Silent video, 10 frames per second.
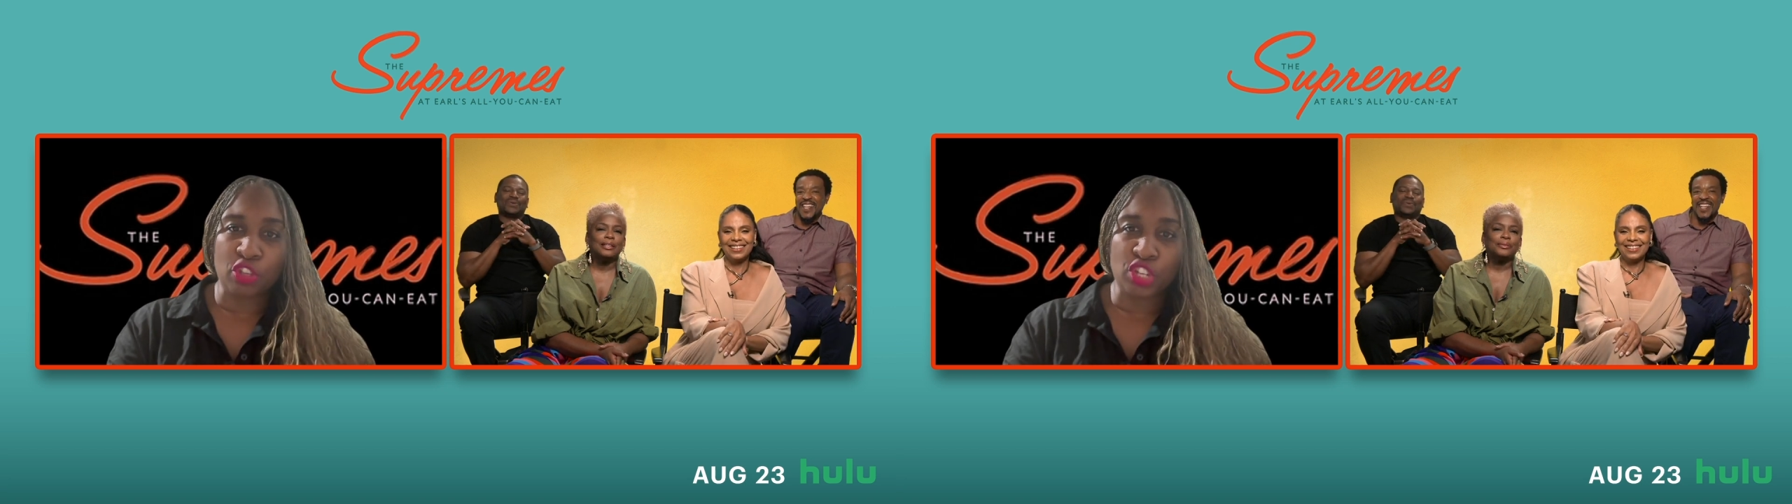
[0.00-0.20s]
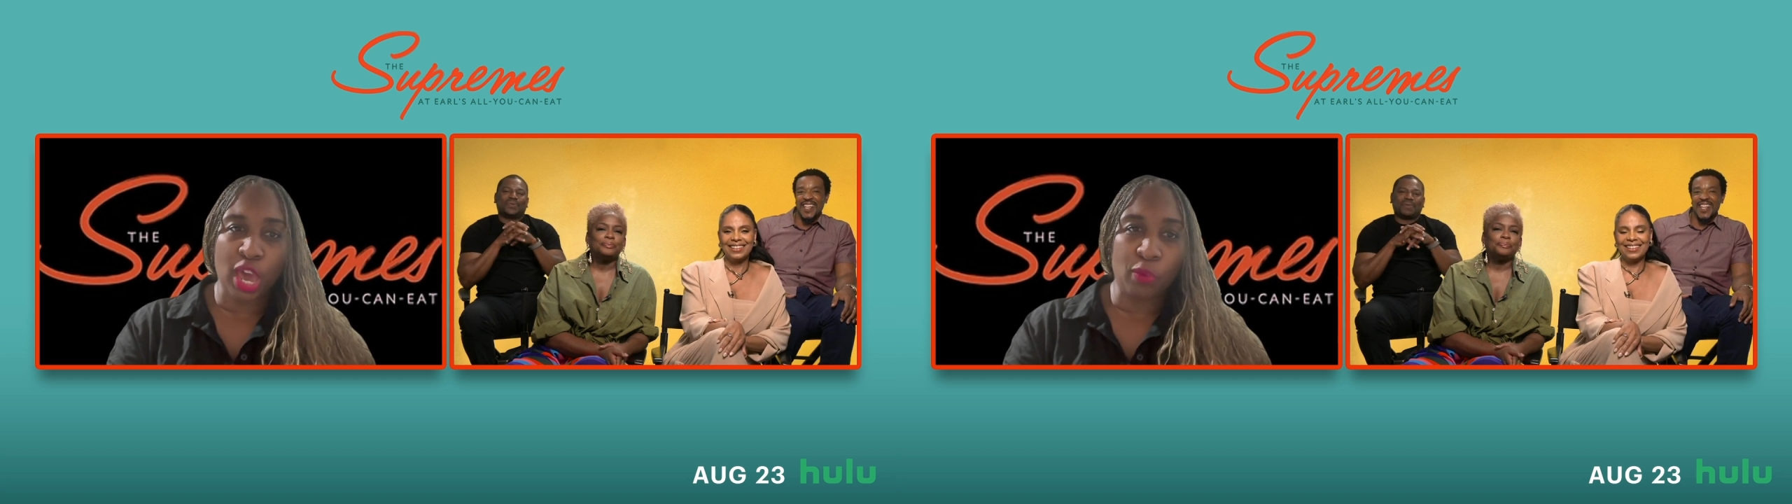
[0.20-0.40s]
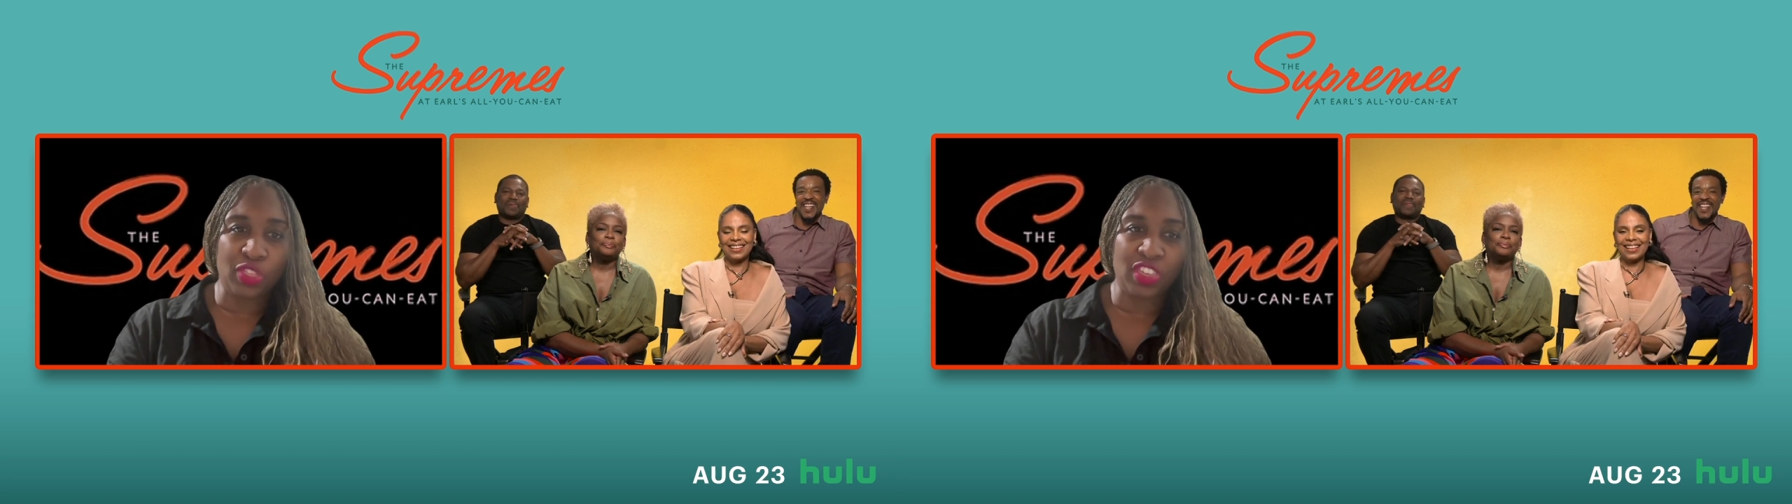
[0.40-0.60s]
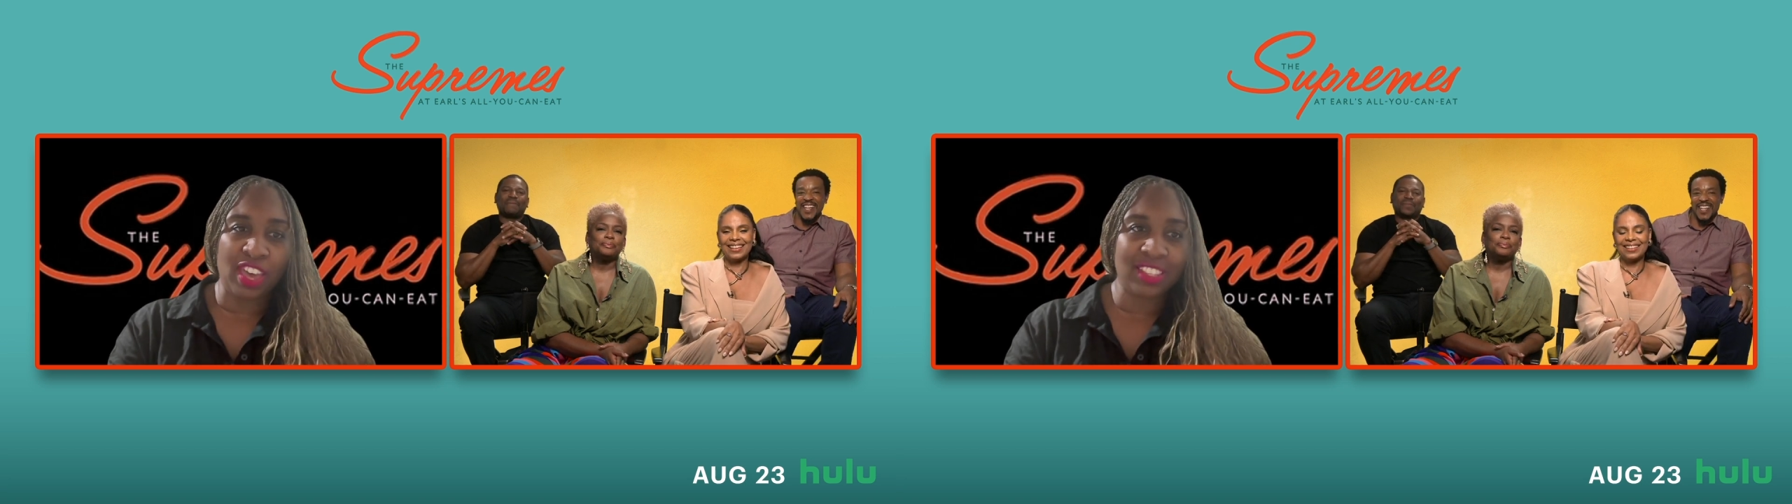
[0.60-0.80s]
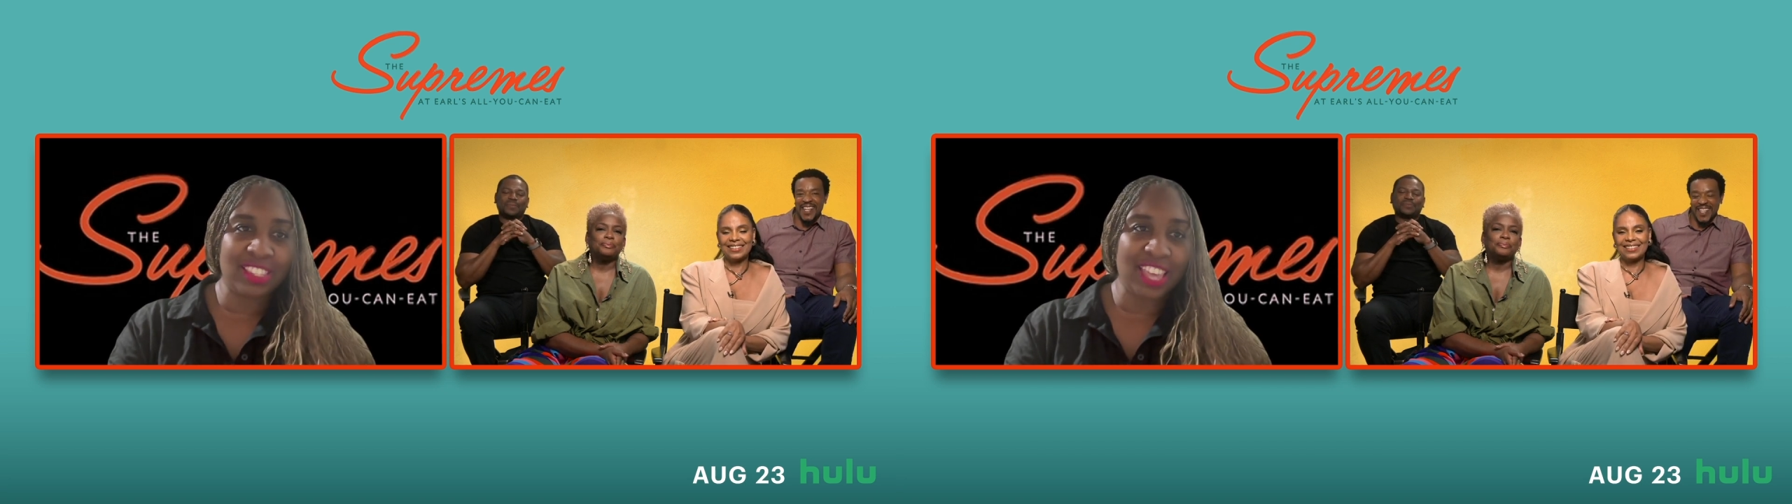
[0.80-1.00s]
with
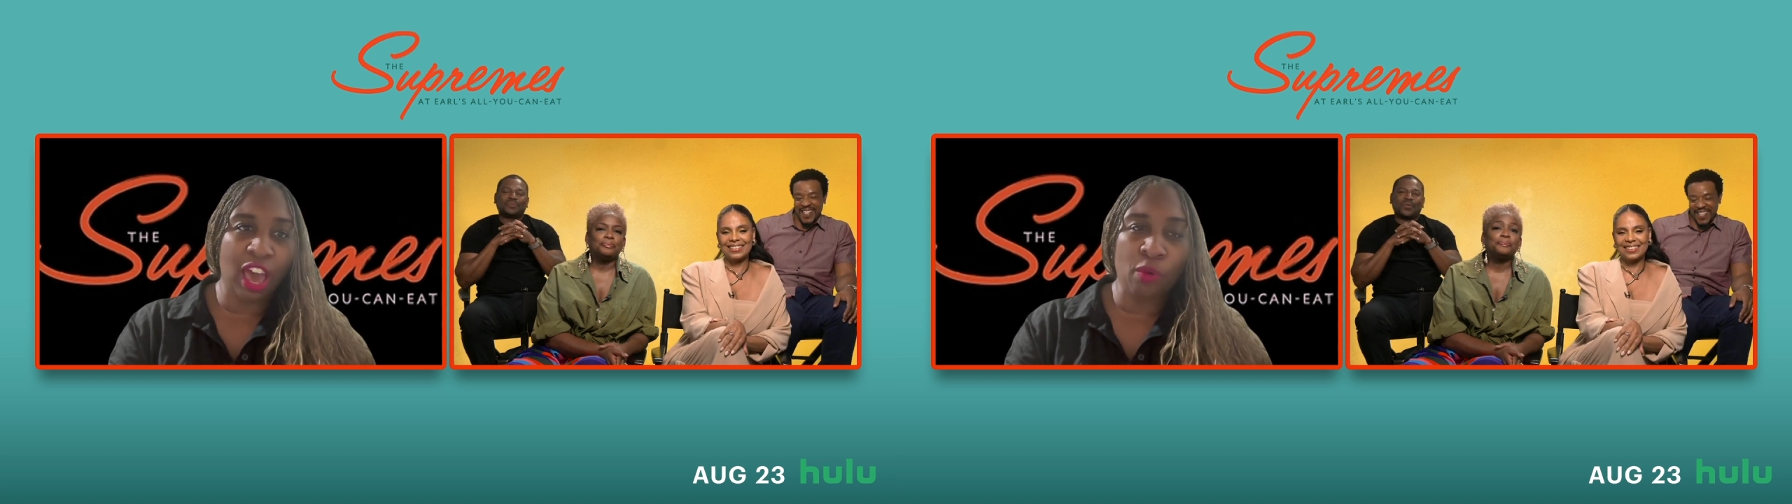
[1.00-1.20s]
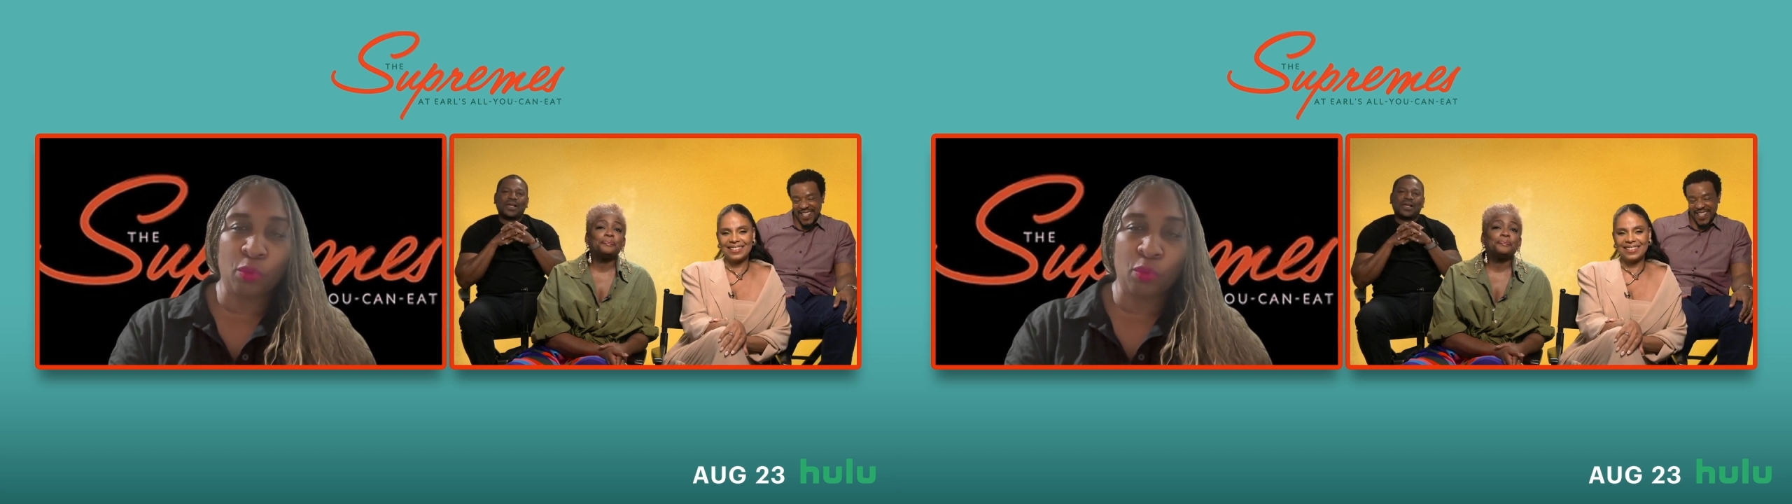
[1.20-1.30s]
us. I